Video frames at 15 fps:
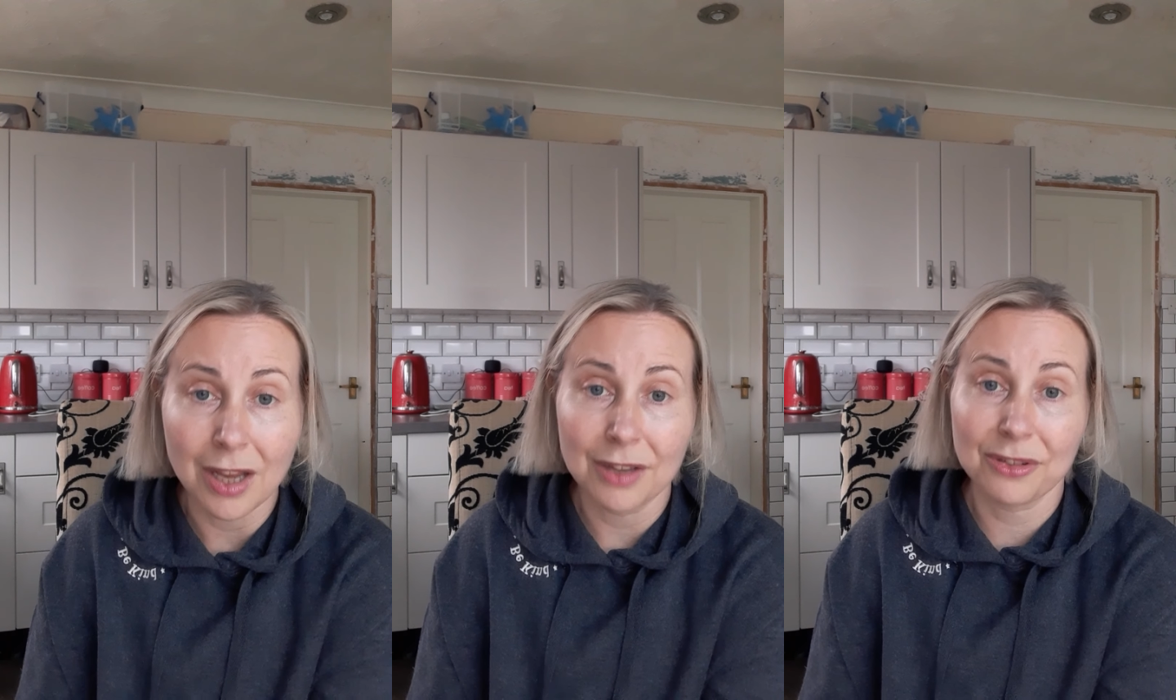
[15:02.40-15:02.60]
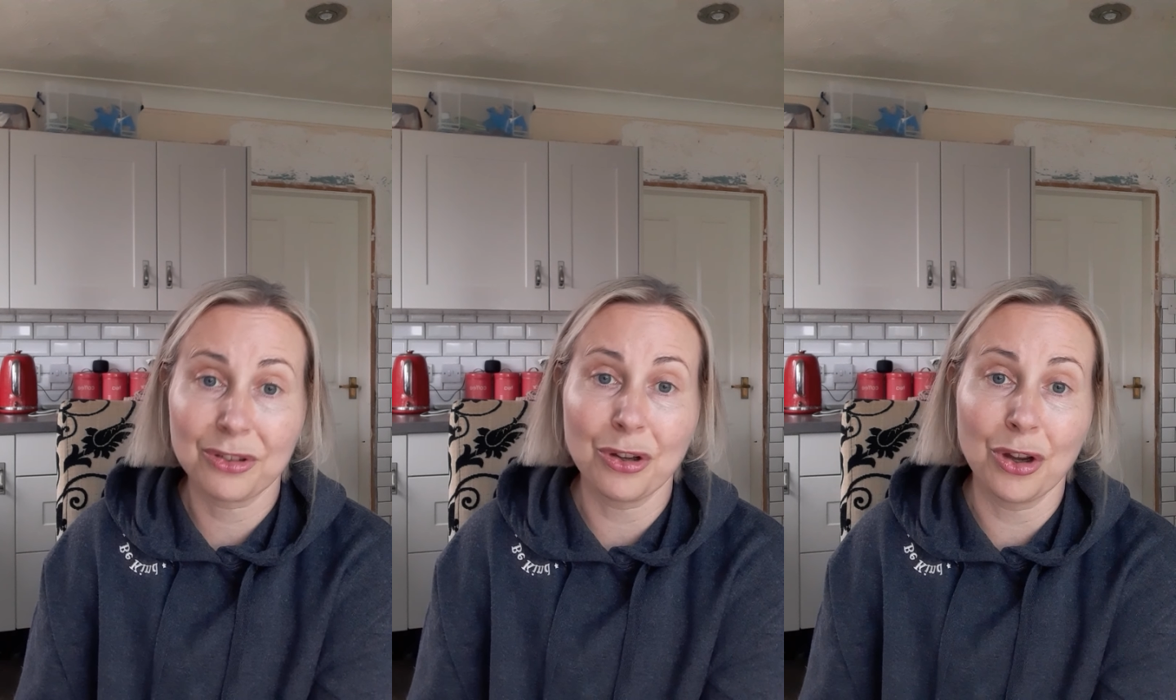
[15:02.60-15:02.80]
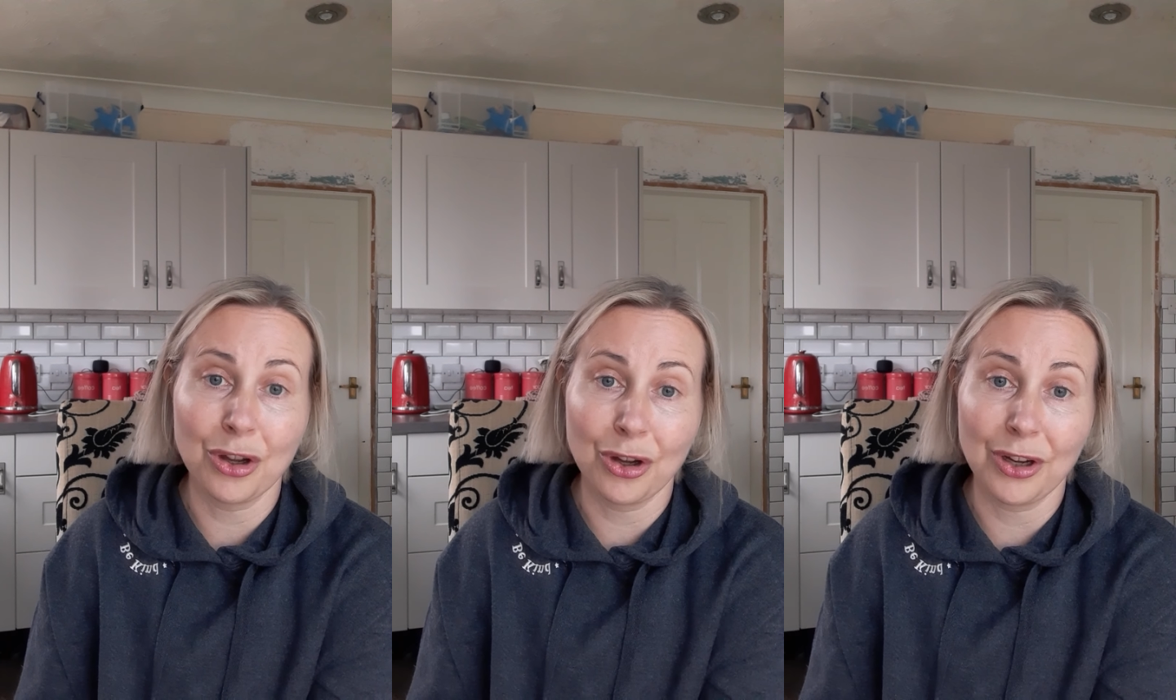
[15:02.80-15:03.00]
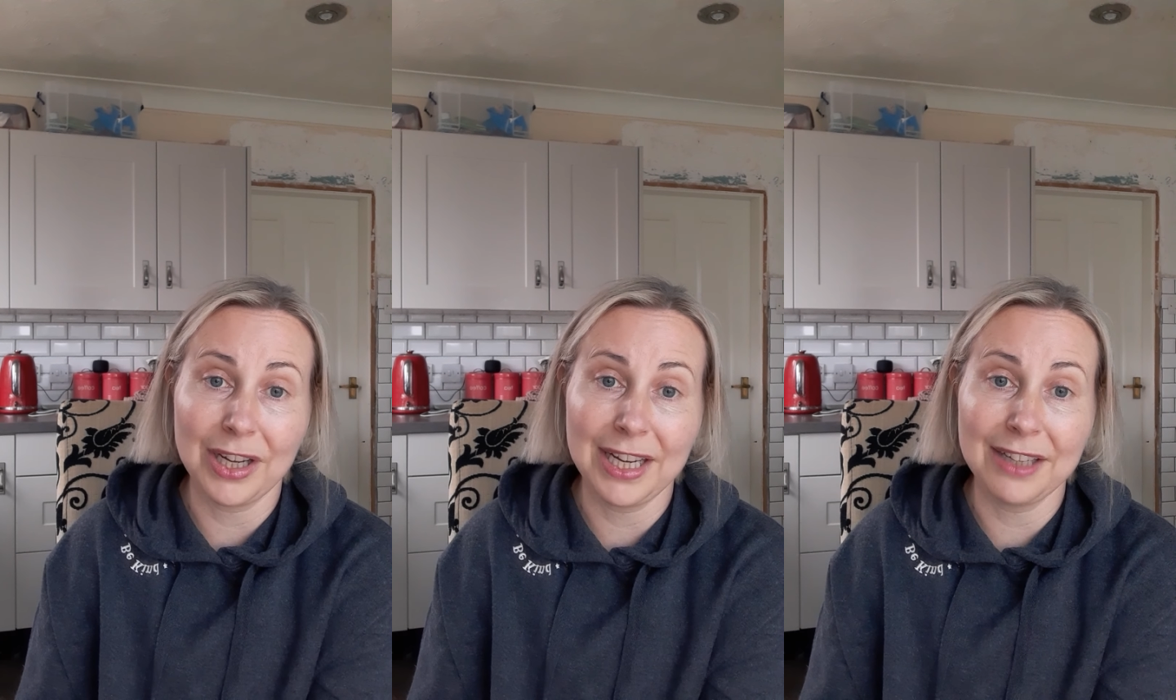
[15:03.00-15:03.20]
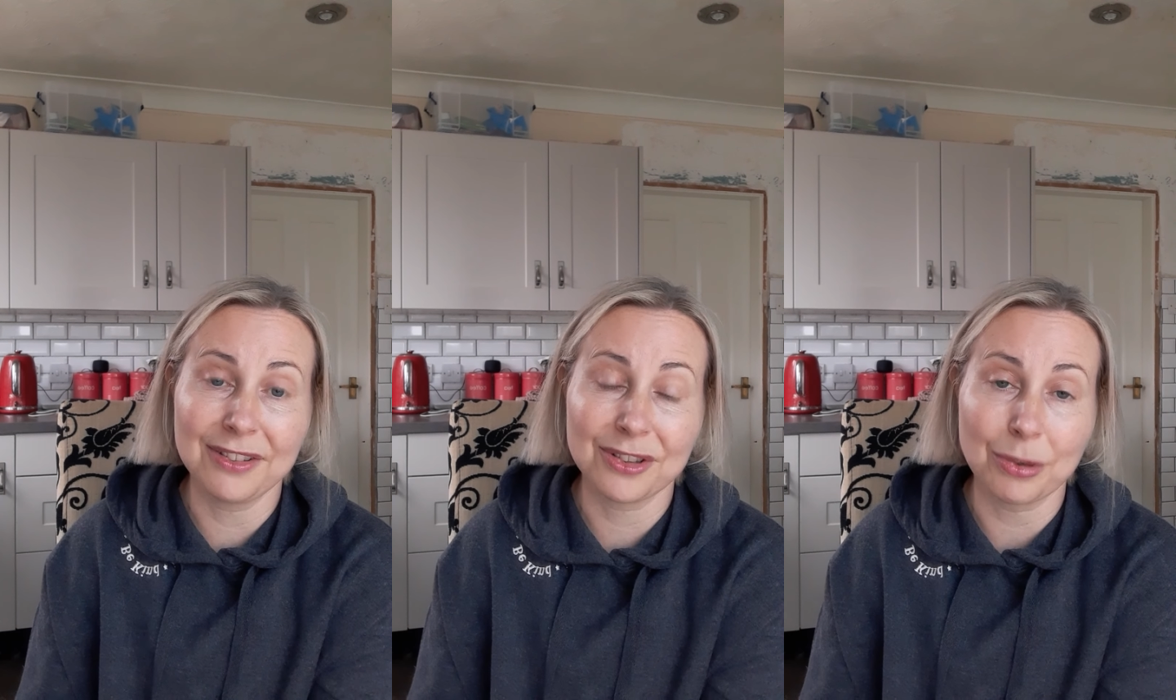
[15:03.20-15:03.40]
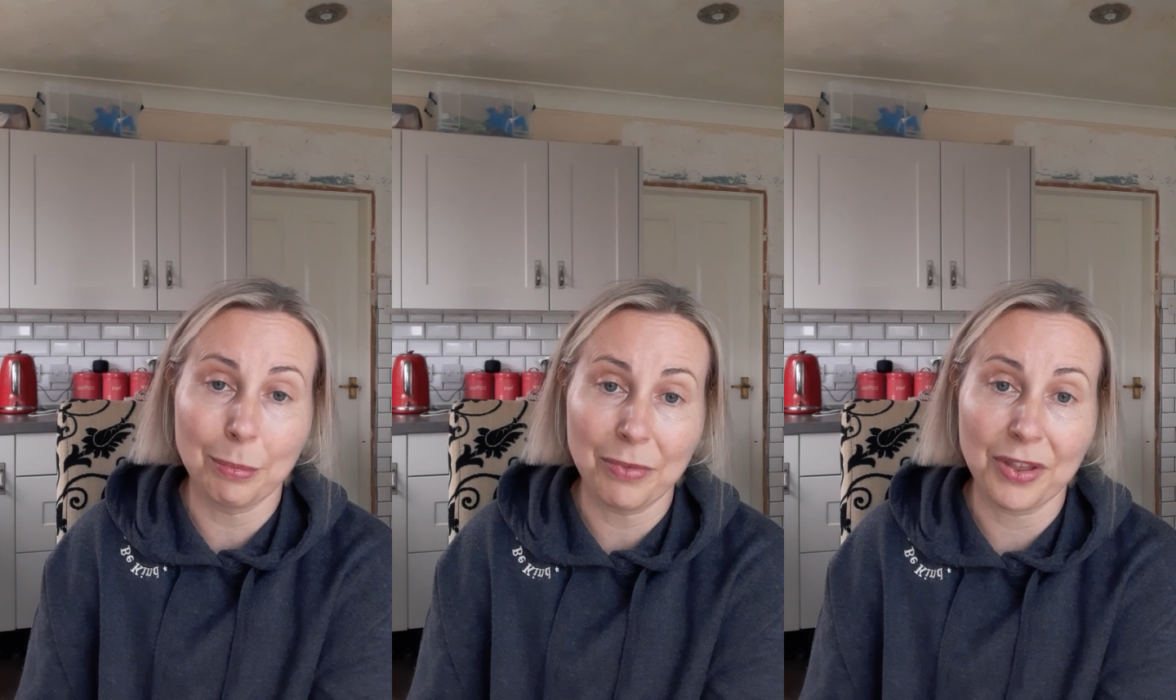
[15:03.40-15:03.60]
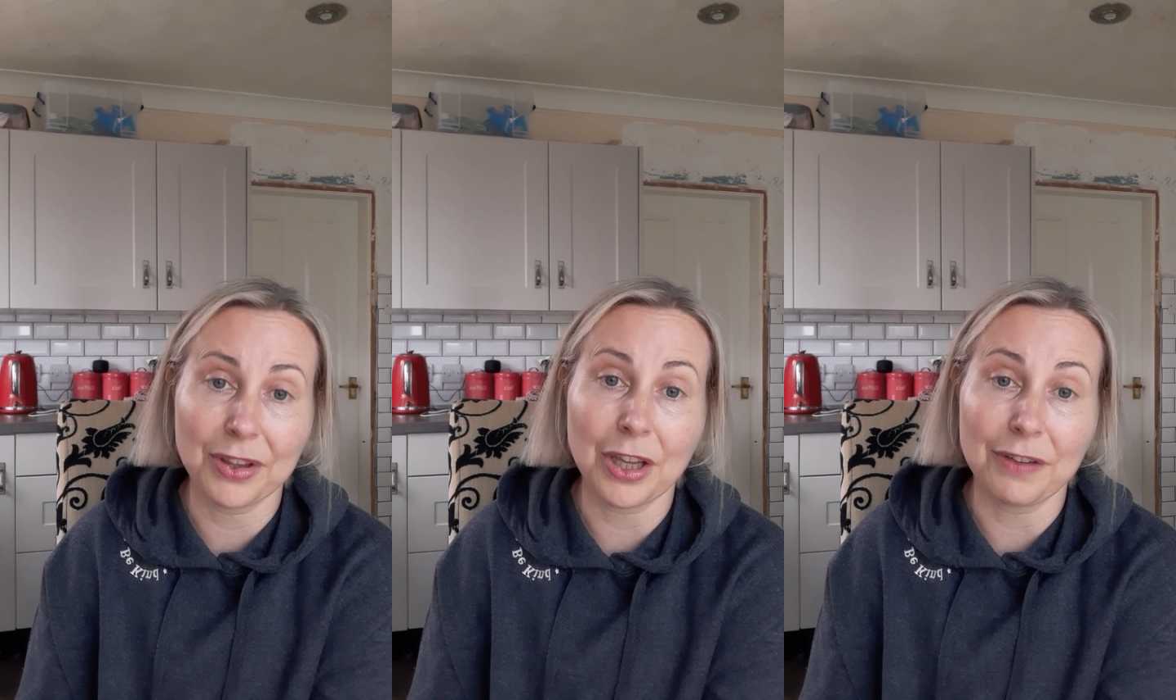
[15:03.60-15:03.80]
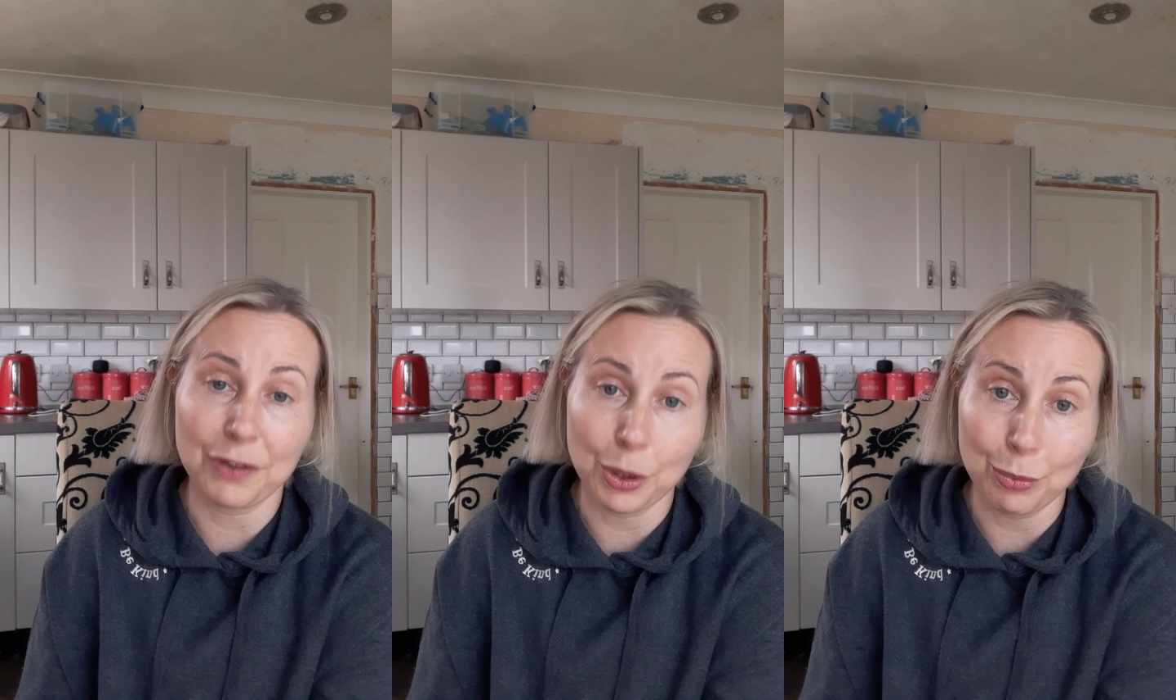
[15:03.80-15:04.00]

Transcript: So it is something that if